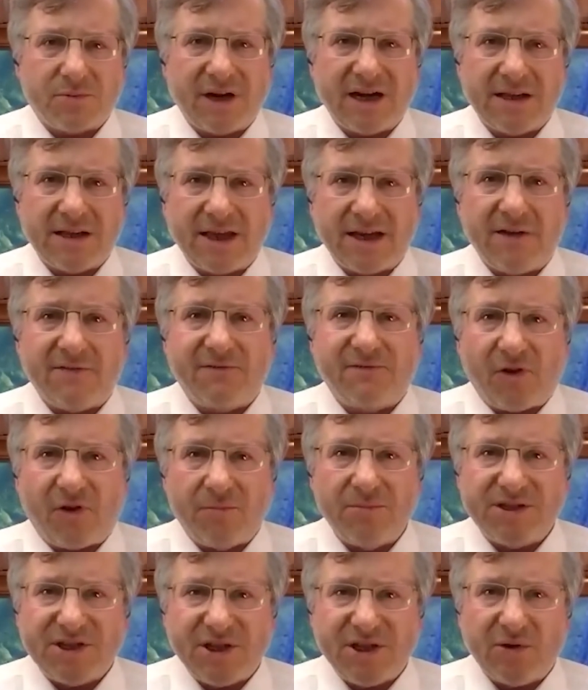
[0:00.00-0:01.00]
regulated
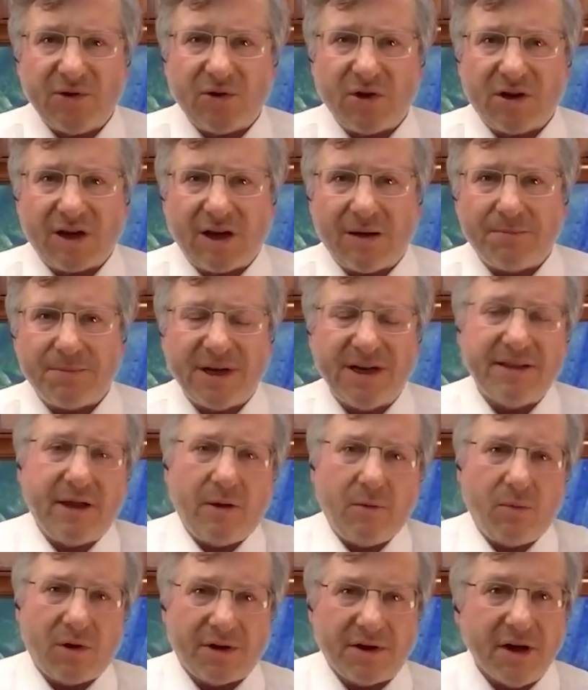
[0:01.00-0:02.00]
pharmaceutical right. company. They
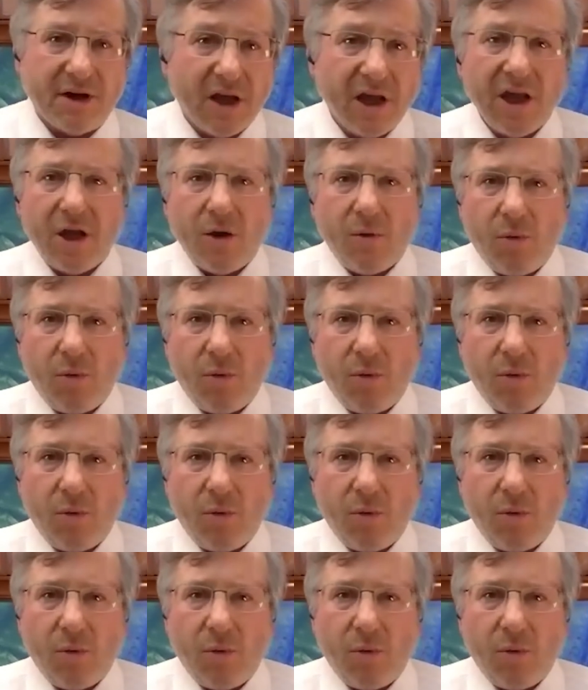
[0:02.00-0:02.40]
weren't.